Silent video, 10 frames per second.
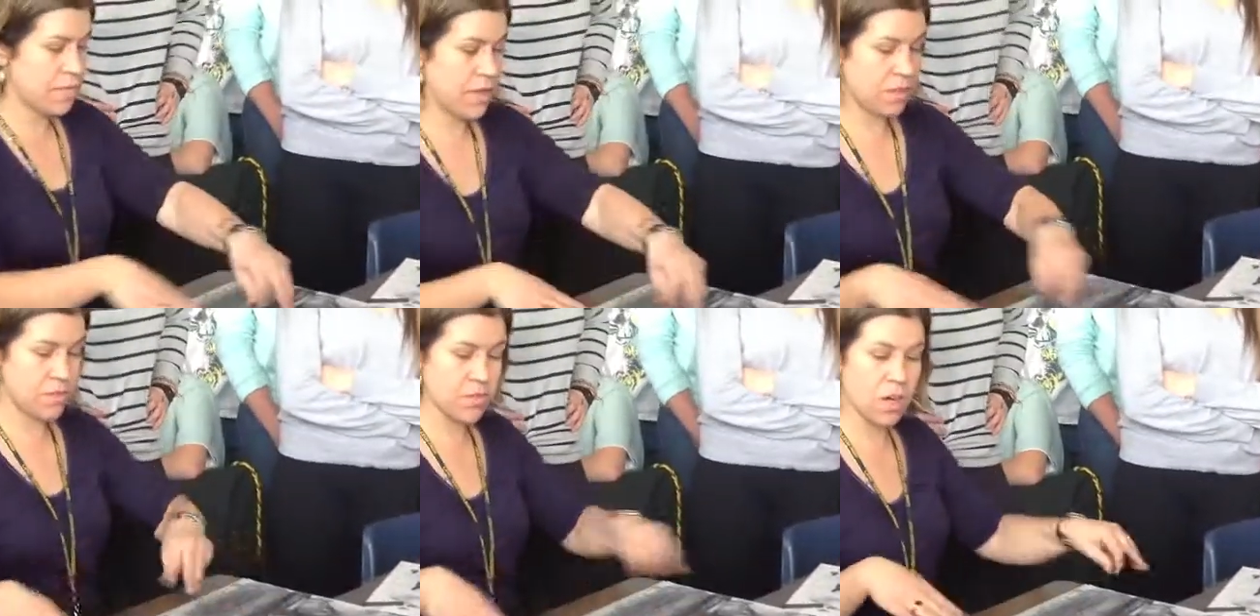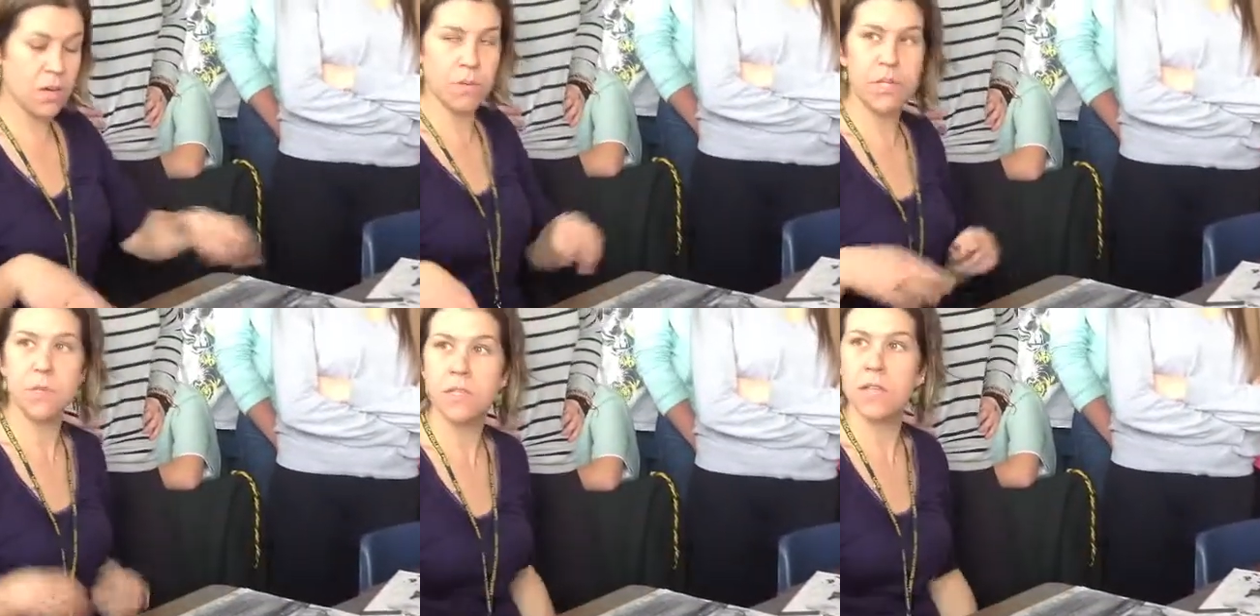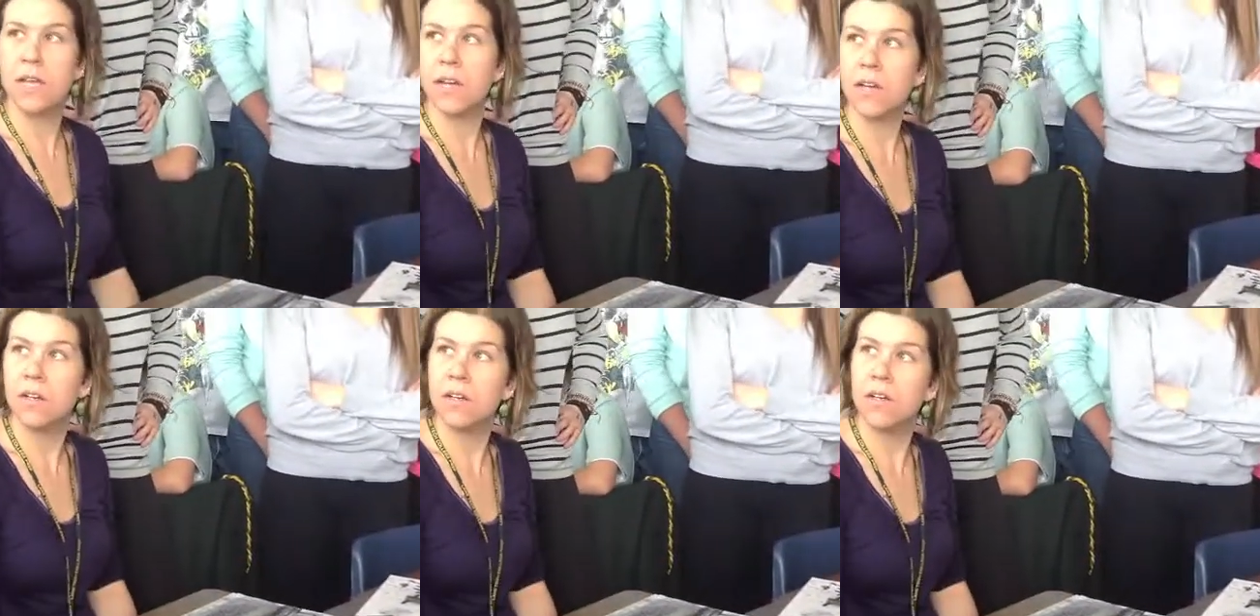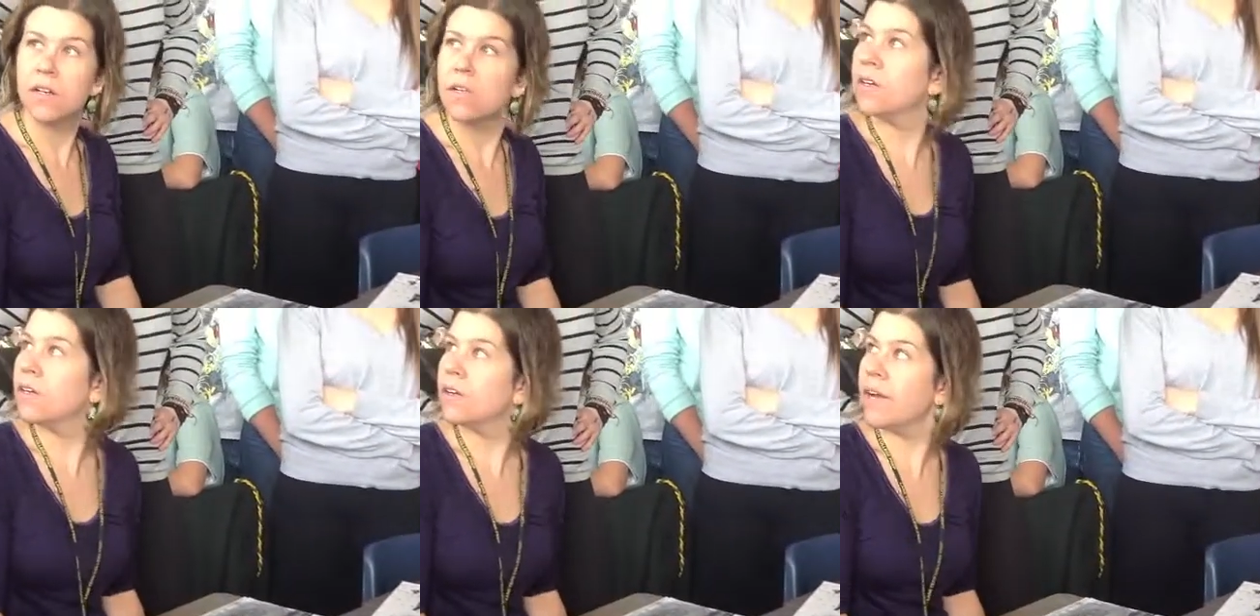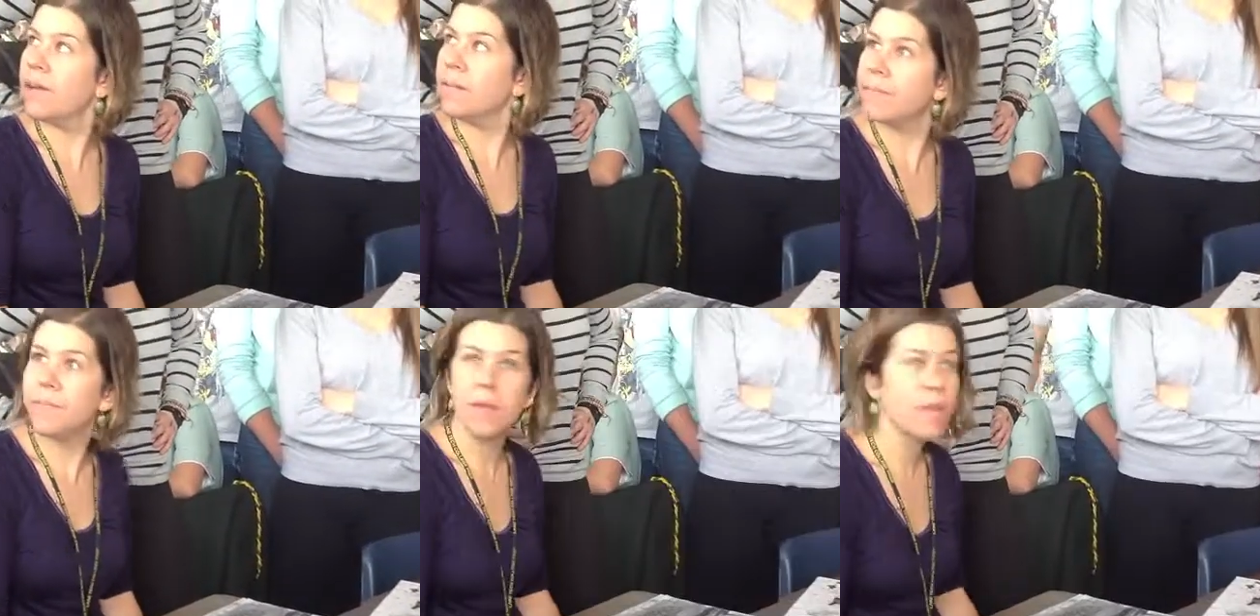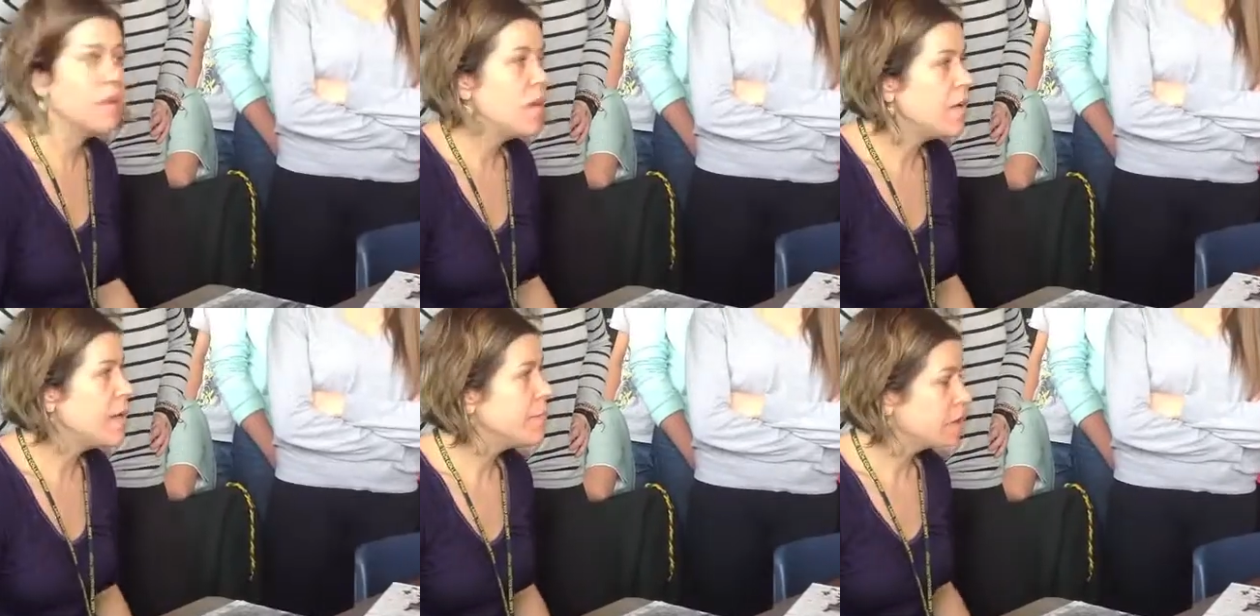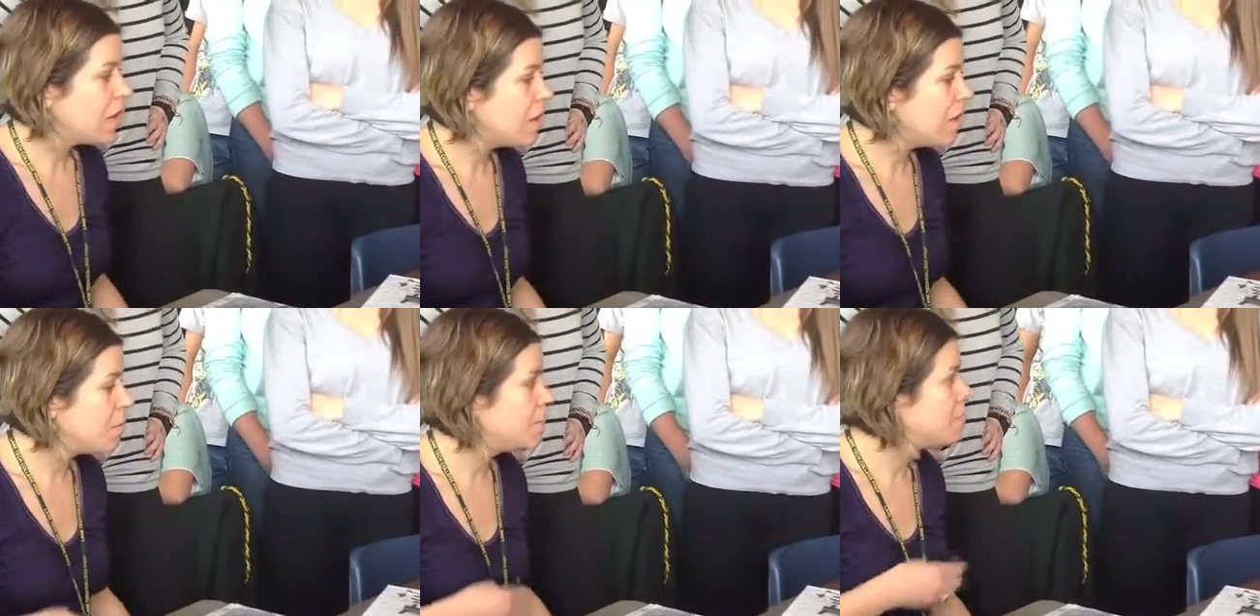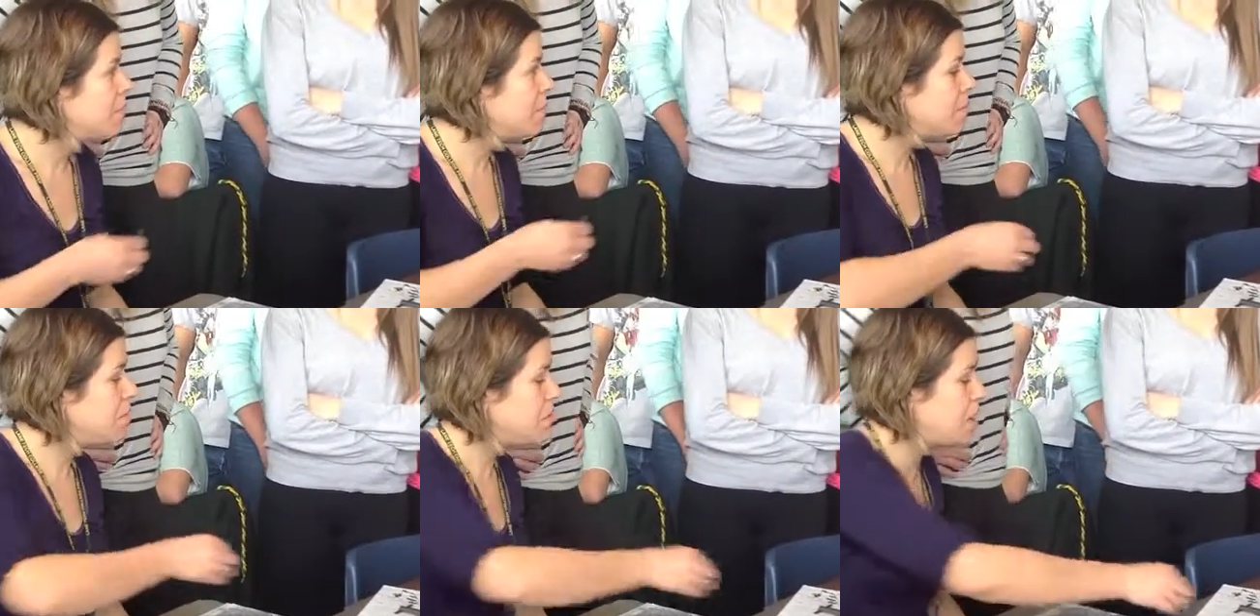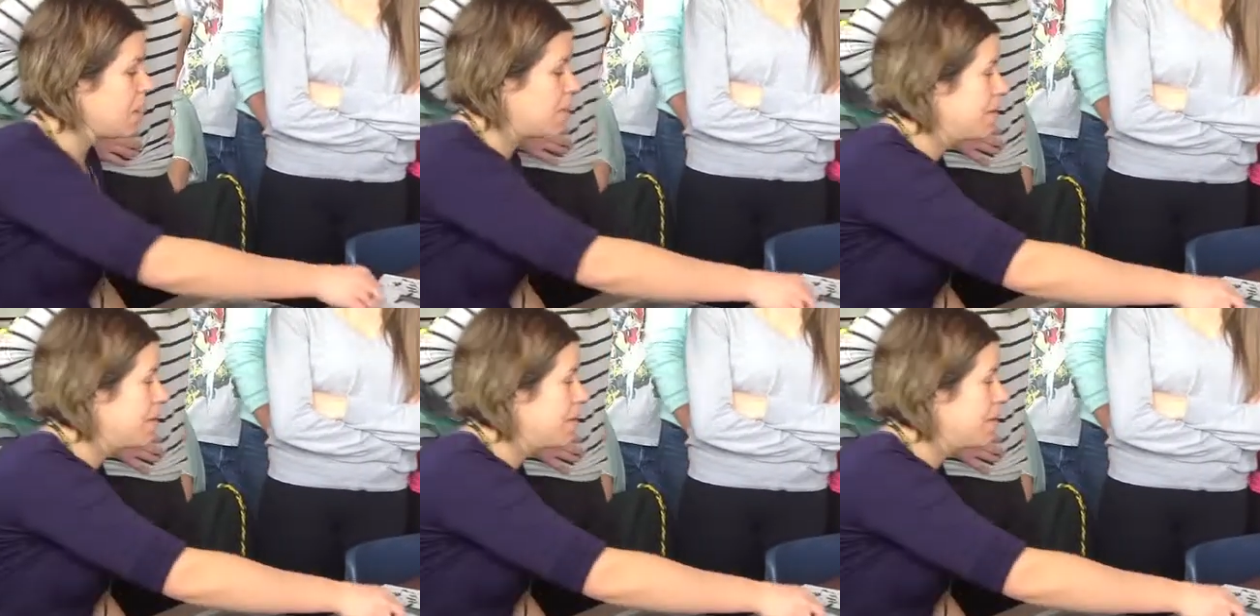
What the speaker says: value is darker, which one's lighter, right? Okay, I'll help. Let me know if you need help by